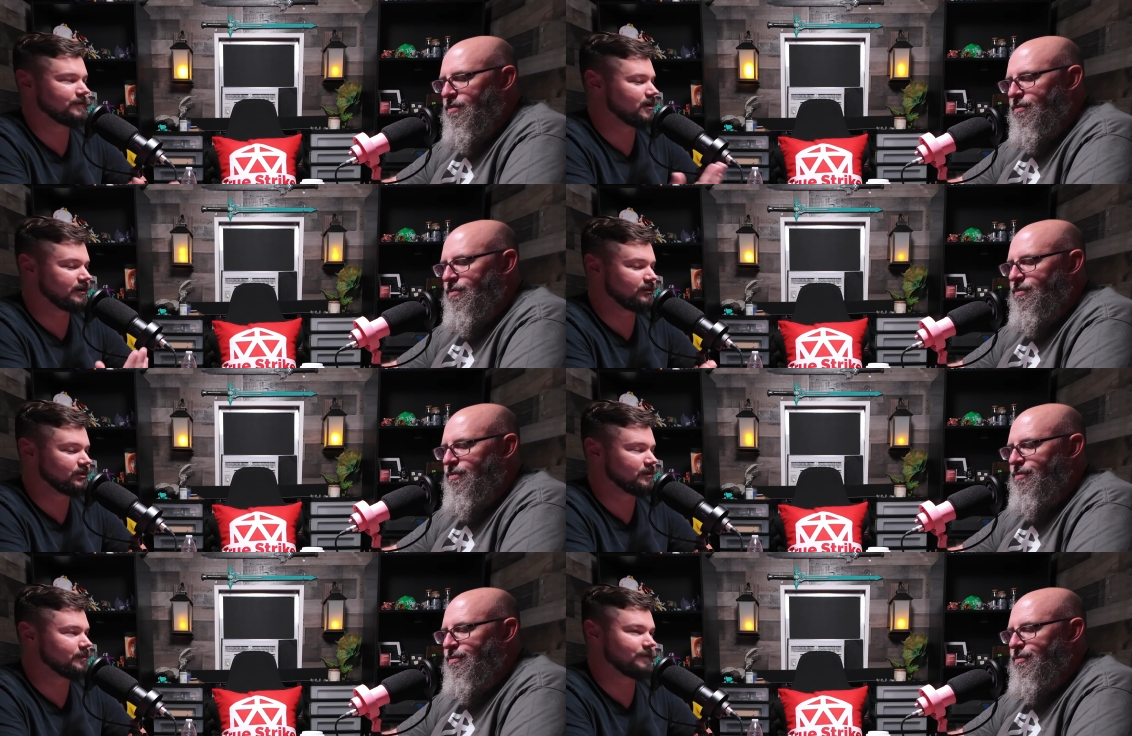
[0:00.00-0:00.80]
Speaker 1: For if you're on
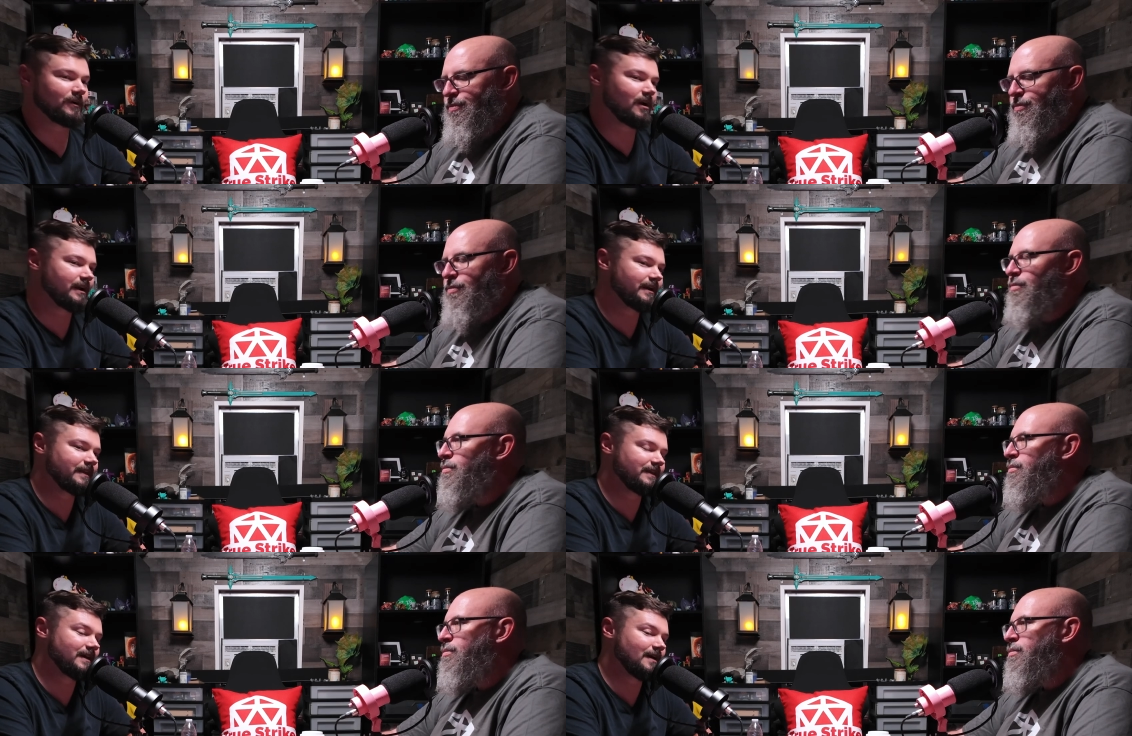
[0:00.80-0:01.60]
YouTube, if you're on any of
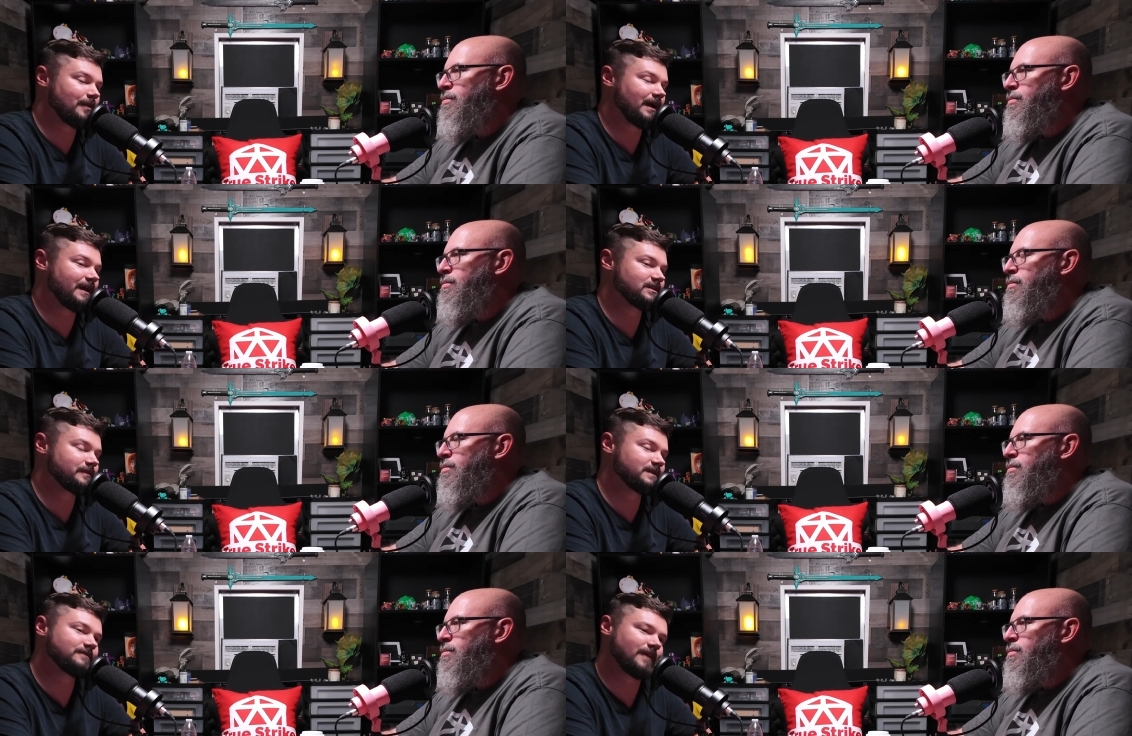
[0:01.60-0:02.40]
the podcast
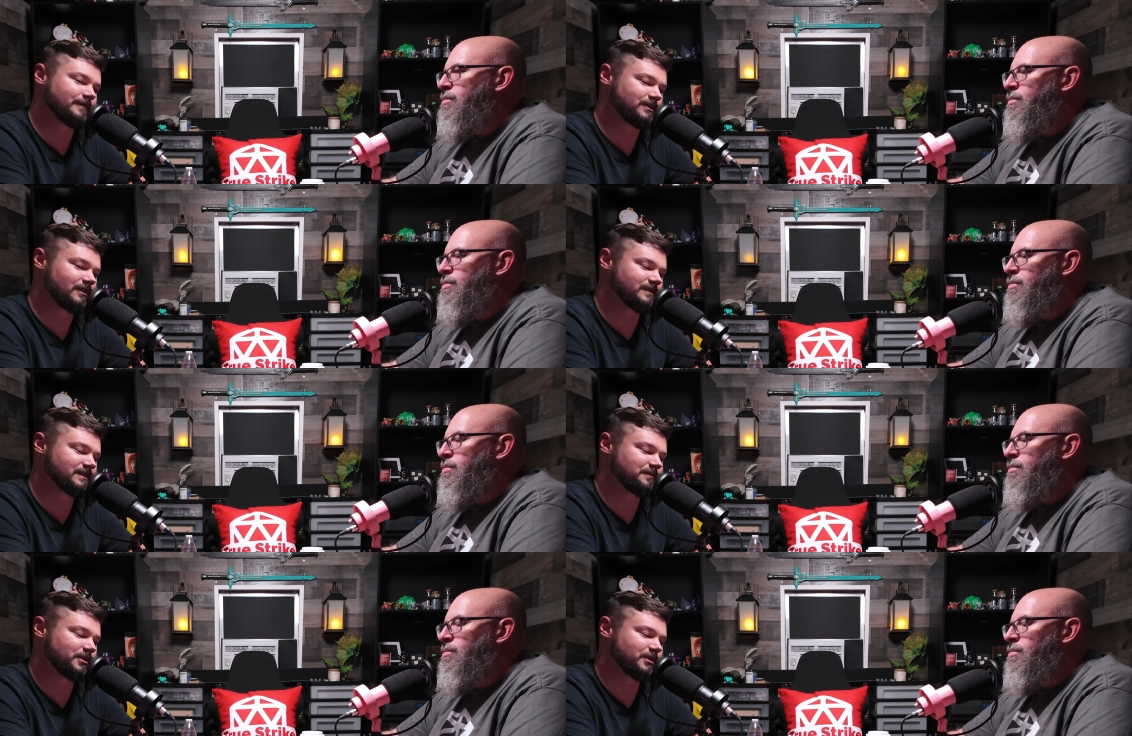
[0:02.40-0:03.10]
services, 5 stars is